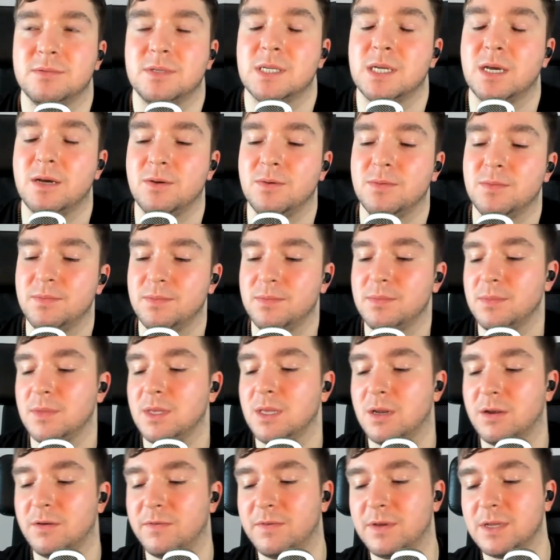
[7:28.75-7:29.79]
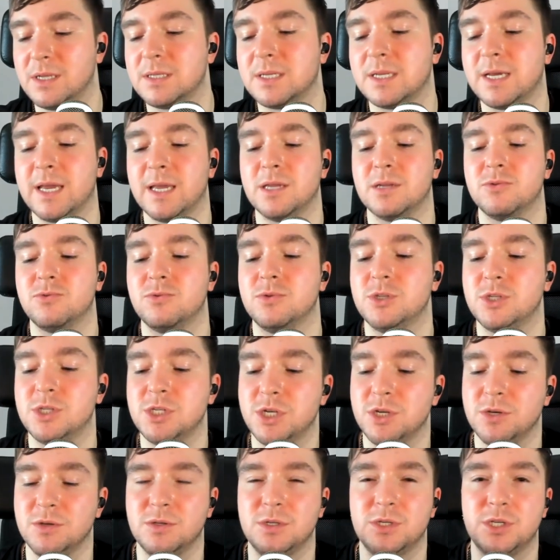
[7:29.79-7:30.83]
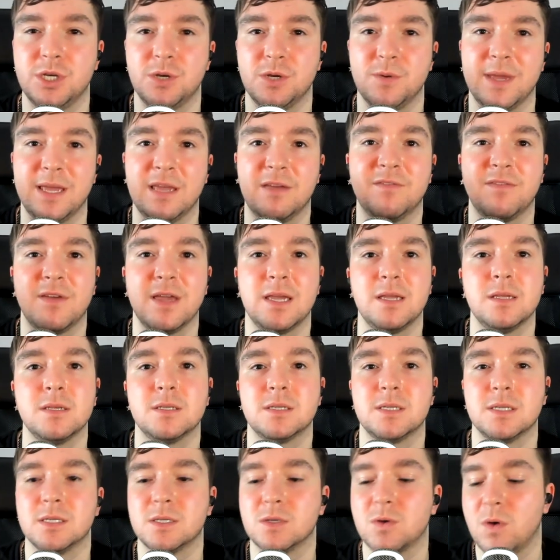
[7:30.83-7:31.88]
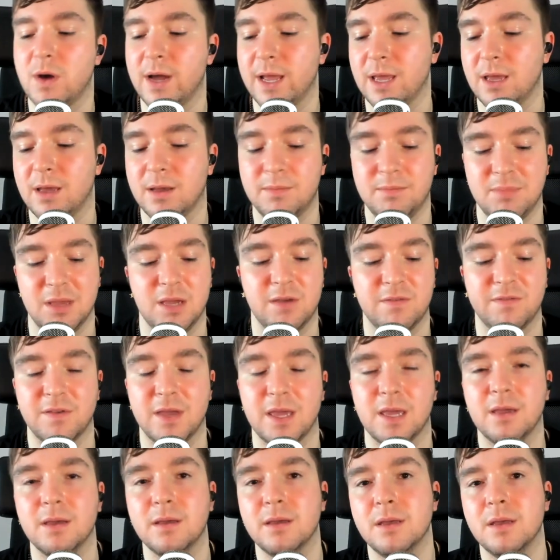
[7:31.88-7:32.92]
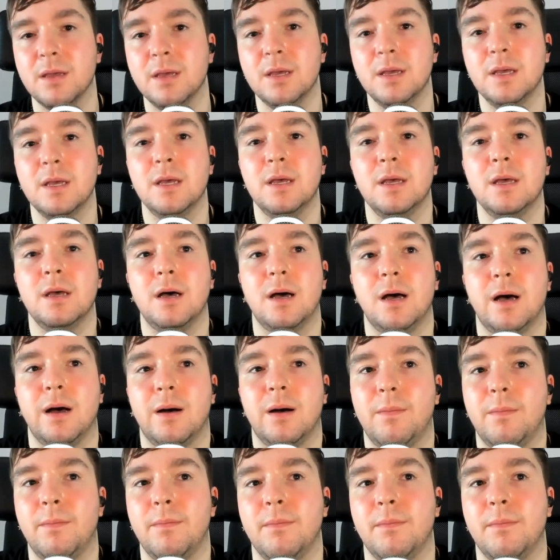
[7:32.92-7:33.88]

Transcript: So you know things like chew chewing things is quite a yeah. big thing. Yeah, we have um, a